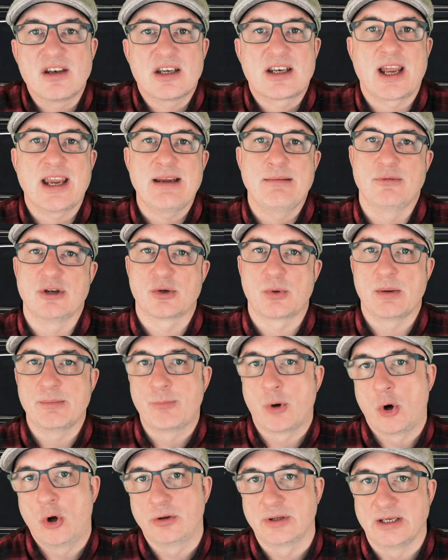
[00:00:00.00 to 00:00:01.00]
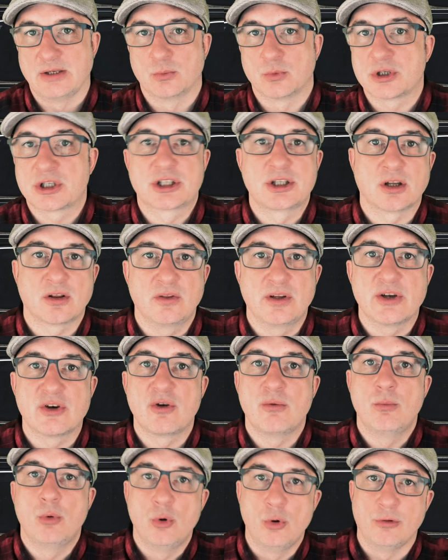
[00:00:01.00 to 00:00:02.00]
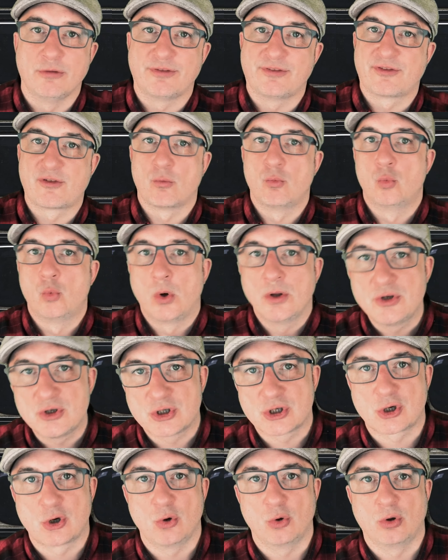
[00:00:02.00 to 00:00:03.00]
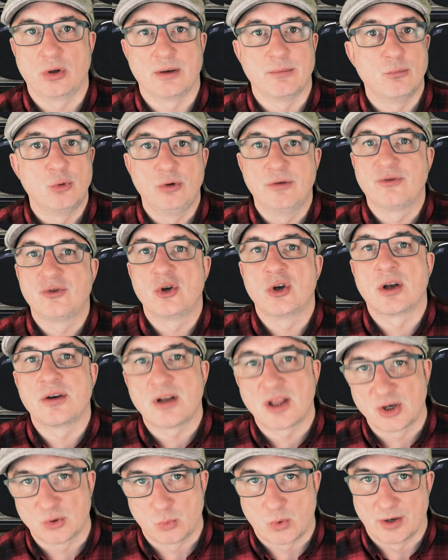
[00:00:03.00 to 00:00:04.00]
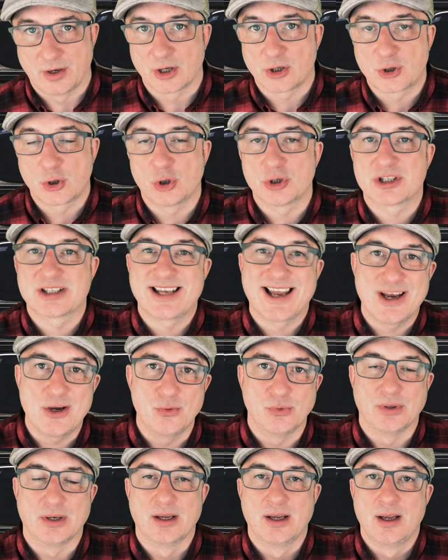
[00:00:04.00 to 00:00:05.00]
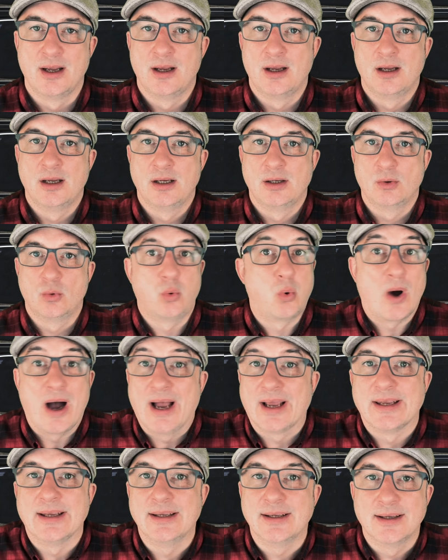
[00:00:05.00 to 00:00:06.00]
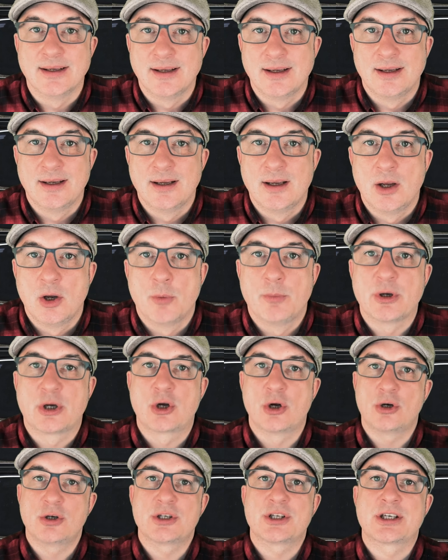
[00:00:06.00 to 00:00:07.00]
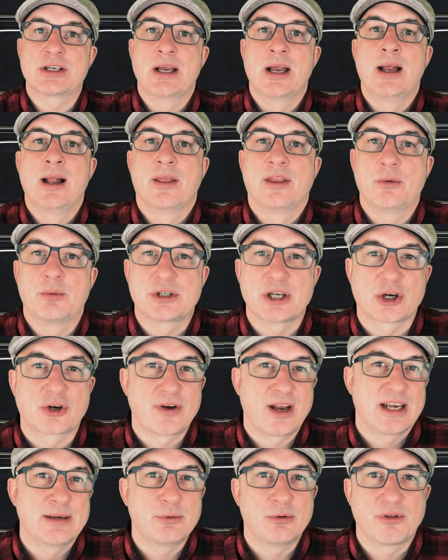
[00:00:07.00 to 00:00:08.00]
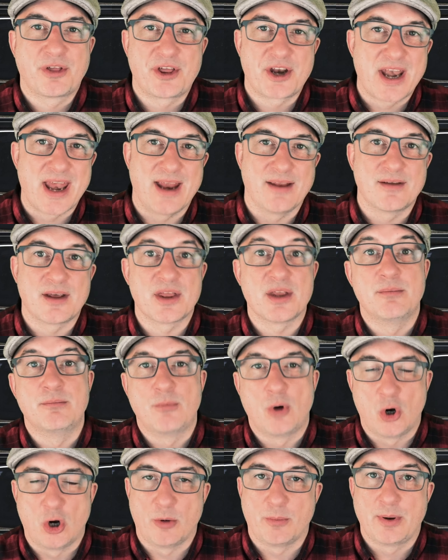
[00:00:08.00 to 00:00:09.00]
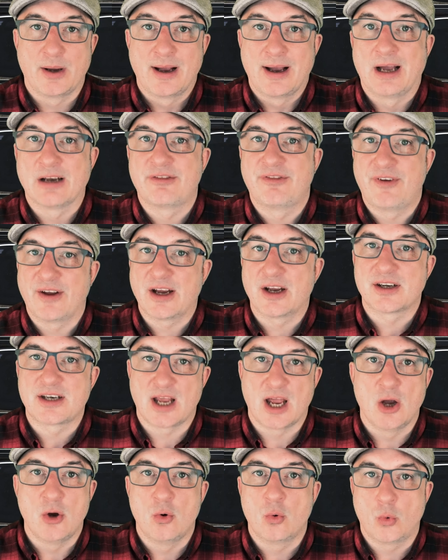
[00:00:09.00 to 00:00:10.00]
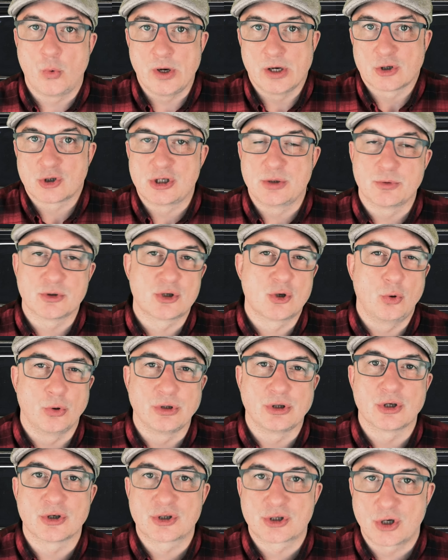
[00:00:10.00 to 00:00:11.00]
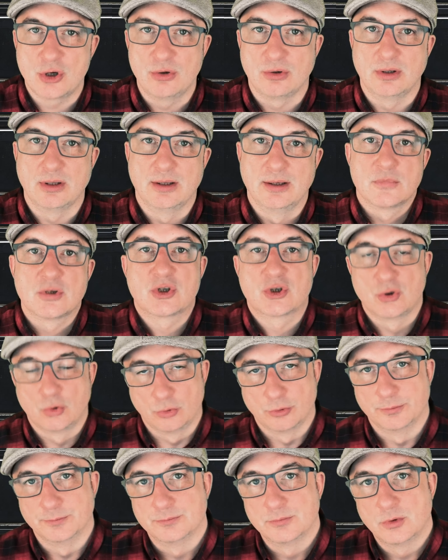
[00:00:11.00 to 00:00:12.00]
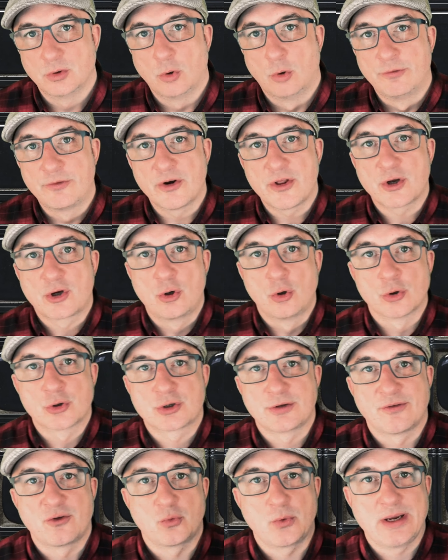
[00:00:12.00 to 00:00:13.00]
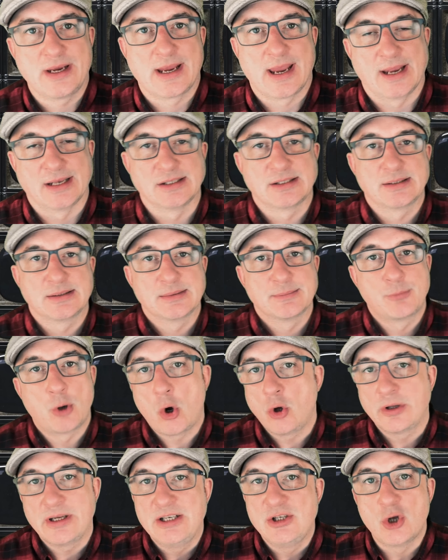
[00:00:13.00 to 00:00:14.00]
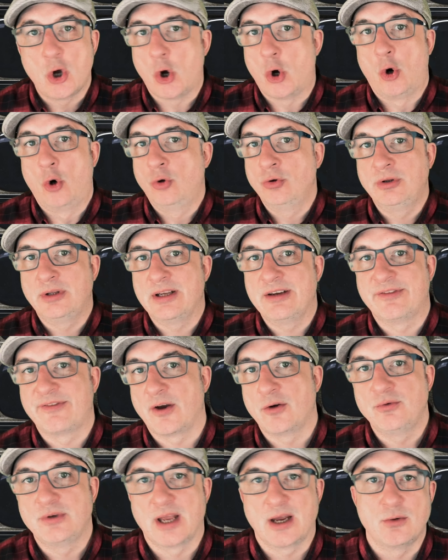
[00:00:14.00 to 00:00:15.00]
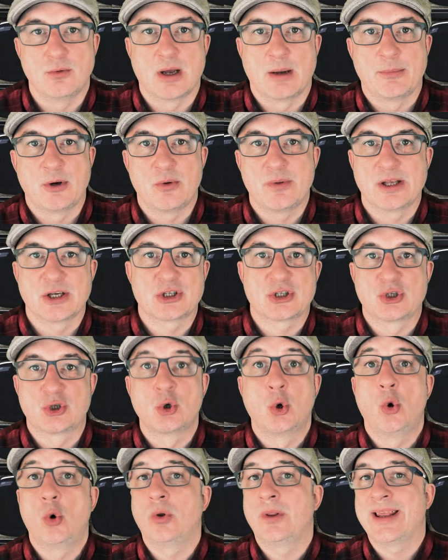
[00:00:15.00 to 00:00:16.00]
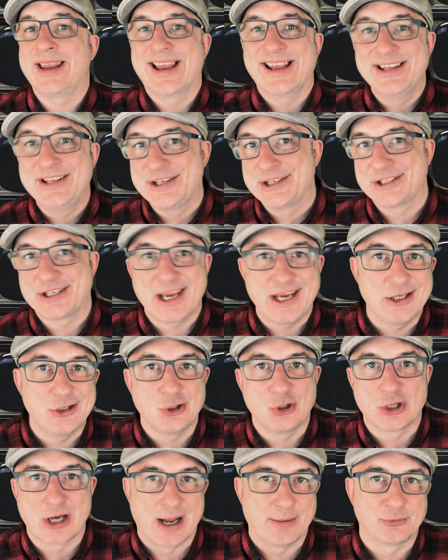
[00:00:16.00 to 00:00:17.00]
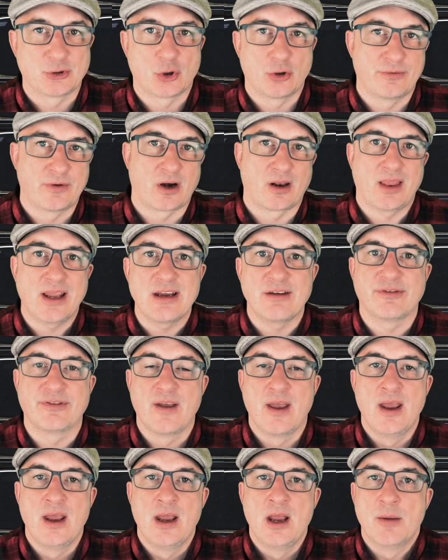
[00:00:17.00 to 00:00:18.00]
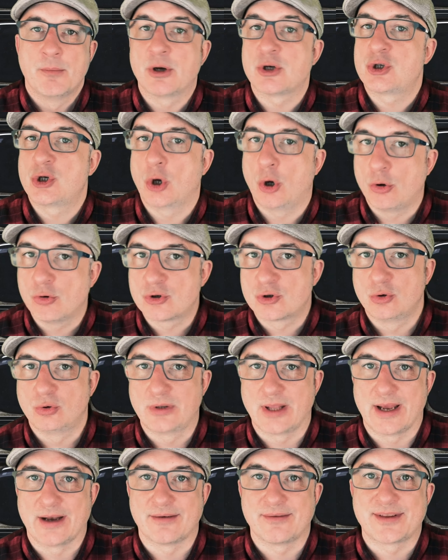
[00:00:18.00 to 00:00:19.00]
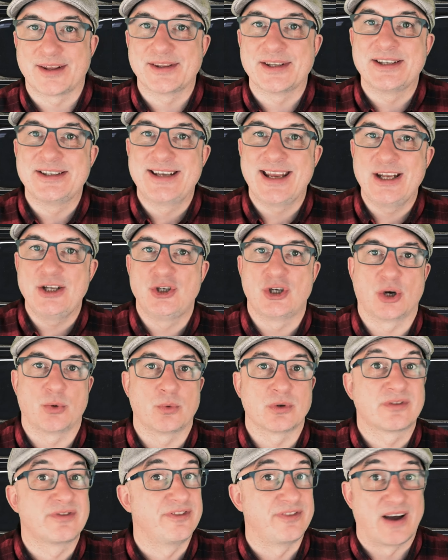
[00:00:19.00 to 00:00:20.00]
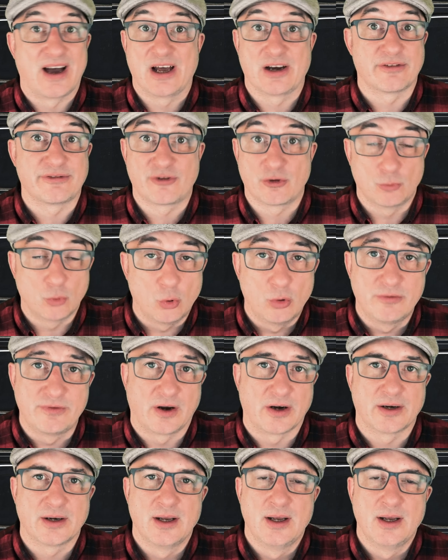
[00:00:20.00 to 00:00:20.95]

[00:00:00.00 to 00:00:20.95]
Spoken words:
times when Pauline was suddenly removed from one school and moved to another one across town. Why? Because there was a credible threat that the mob had figured out where she was going to school. So, over the course of the weekend, Pauline not only found out about this totally insane chapter of her life, but she also learned that the danger was far from over.